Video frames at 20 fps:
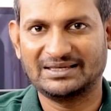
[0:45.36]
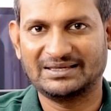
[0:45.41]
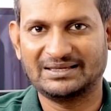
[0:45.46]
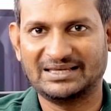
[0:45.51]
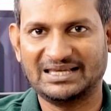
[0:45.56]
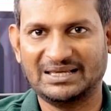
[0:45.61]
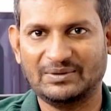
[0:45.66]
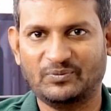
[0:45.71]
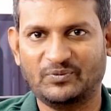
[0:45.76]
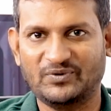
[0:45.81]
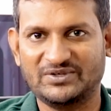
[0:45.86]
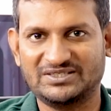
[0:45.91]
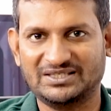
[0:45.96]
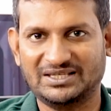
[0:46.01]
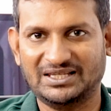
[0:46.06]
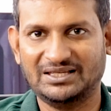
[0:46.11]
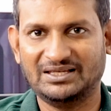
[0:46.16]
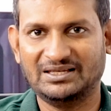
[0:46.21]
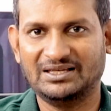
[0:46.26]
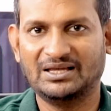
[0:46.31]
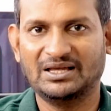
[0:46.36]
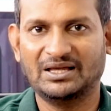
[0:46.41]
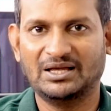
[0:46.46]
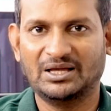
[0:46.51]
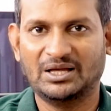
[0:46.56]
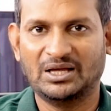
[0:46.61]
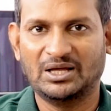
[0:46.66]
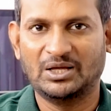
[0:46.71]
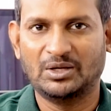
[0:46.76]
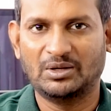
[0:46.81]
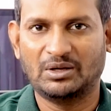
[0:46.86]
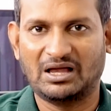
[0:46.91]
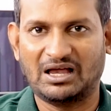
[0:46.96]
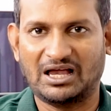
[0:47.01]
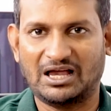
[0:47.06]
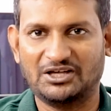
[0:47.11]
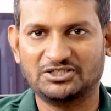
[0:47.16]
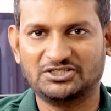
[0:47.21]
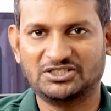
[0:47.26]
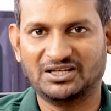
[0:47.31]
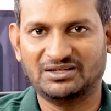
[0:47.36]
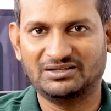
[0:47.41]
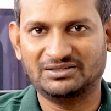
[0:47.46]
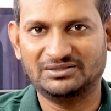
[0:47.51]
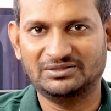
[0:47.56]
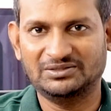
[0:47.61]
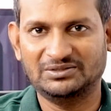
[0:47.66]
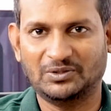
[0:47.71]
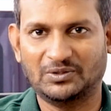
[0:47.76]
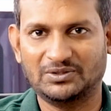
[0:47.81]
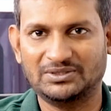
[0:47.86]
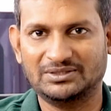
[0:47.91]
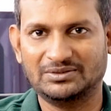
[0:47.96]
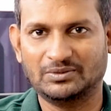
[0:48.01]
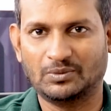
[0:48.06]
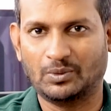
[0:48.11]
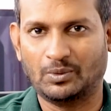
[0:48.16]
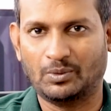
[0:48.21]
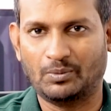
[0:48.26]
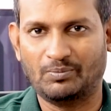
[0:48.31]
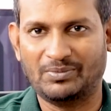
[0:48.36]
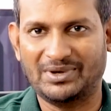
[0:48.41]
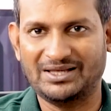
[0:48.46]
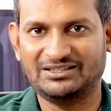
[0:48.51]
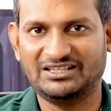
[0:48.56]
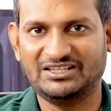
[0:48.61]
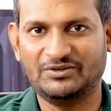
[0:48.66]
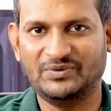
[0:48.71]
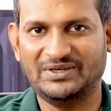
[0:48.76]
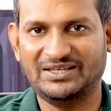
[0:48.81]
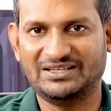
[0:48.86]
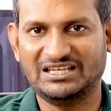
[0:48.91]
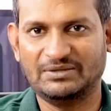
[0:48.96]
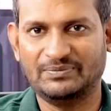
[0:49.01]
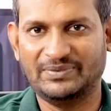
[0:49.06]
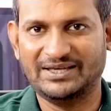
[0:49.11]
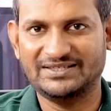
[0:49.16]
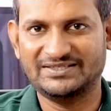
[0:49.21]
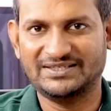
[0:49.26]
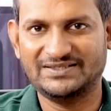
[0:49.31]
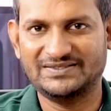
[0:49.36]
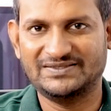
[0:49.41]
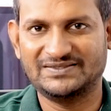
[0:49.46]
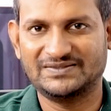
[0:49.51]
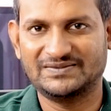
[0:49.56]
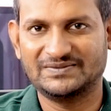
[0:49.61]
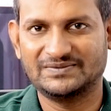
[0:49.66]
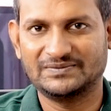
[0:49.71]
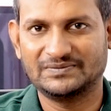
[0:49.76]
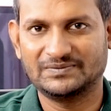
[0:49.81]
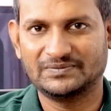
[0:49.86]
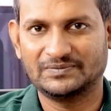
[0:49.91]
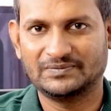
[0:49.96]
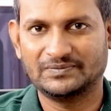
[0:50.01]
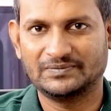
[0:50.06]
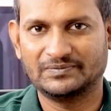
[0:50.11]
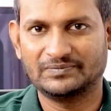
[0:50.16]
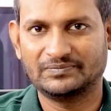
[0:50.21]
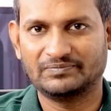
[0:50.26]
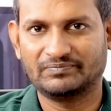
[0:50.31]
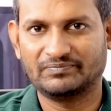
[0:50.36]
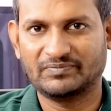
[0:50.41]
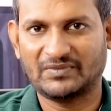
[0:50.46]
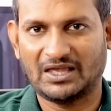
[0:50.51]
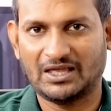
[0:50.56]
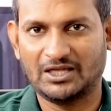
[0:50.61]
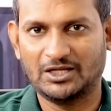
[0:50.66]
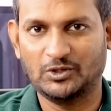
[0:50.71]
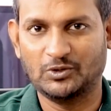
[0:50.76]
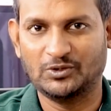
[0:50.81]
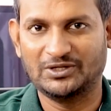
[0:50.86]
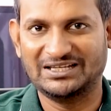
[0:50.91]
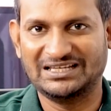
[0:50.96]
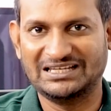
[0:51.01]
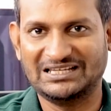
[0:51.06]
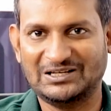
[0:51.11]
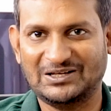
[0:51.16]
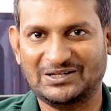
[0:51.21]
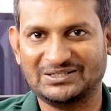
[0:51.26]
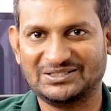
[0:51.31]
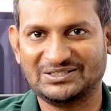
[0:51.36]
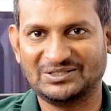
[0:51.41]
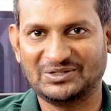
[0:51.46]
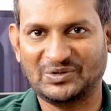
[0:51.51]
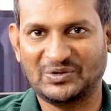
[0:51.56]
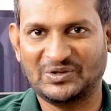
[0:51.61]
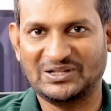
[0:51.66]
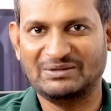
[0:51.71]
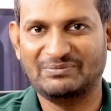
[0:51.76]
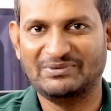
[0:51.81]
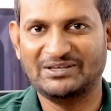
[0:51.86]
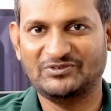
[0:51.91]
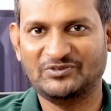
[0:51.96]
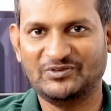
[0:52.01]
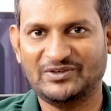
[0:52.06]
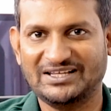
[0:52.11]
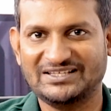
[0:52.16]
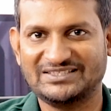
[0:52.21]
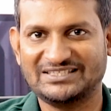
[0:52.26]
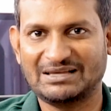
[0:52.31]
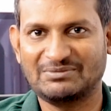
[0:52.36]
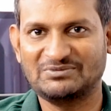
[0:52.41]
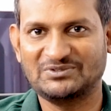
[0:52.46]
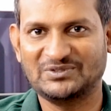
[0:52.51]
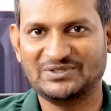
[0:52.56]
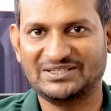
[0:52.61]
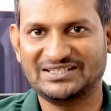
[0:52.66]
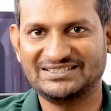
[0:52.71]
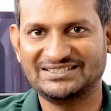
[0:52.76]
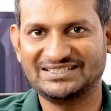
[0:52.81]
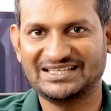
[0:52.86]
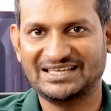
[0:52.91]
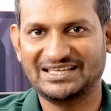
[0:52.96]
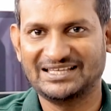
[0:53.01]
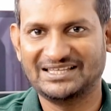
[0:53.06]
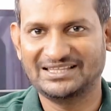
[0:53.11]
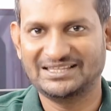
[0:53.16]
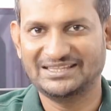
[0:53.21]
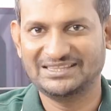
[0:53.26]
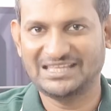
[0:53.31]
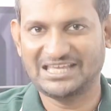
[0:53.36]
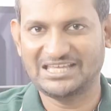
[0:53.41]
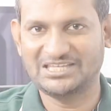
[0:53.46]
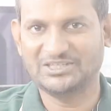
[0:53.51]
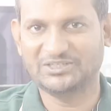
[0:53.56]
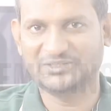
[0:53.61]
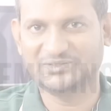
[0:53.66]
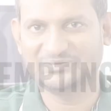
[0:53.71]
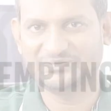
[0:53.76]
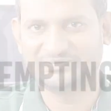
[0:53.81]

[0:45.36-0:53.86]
Keep visiting our channel on monthly, weekly basis. You'll learn a lot. All the best for exam students. Thank you.